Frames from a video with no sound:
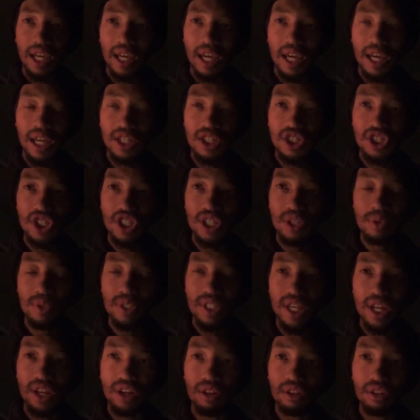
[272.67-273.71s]
and she
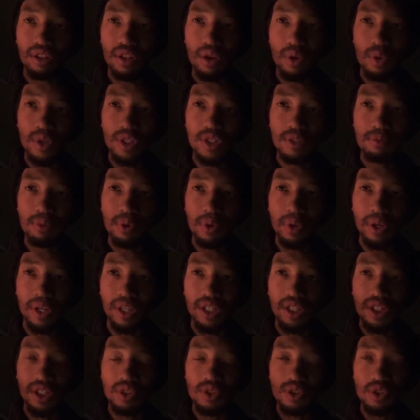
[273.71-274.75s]
was at her lowest
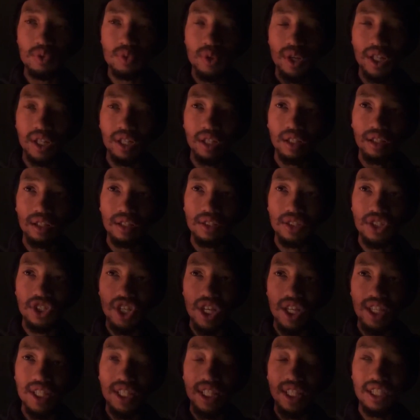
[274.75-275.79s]
point. She was ready to
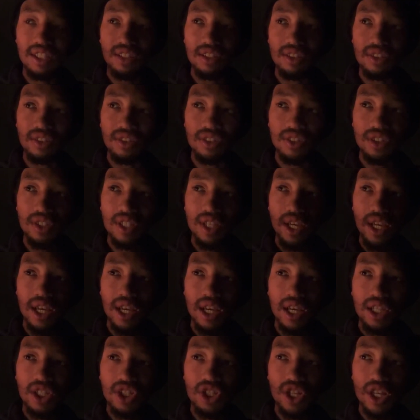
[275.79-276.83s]
shed tears.
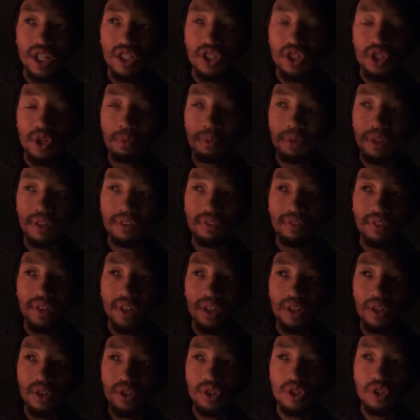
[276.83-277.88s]
She had so many
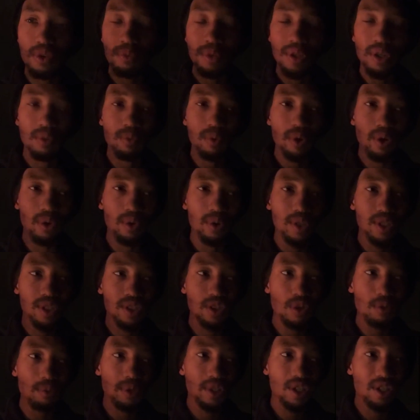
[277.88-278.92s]
fears, so many worries,
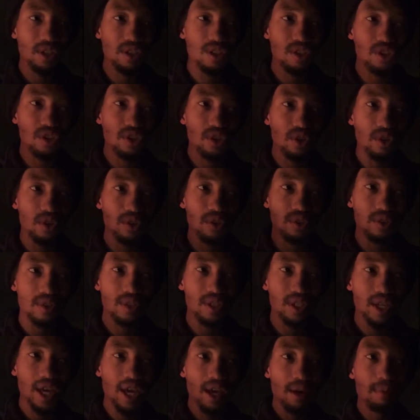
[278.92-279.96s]
so many
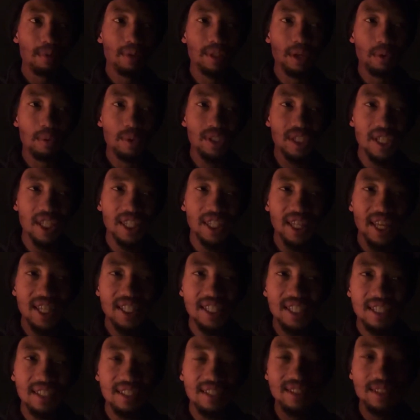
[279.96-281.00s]
concerns, but there was a
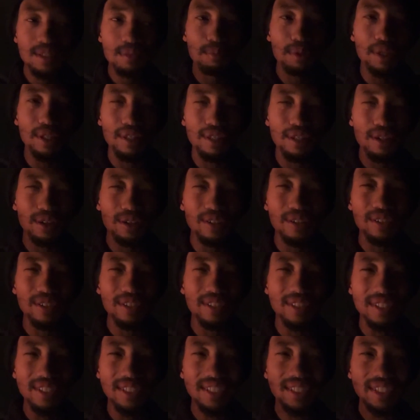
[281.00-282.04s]
lesson to be
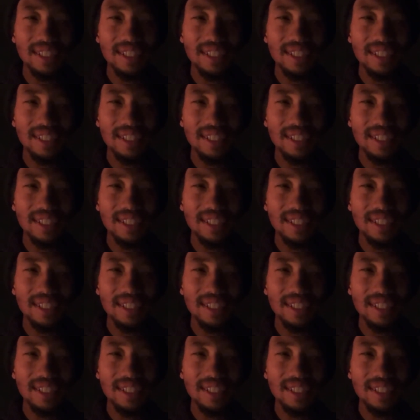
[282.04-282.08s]
learned.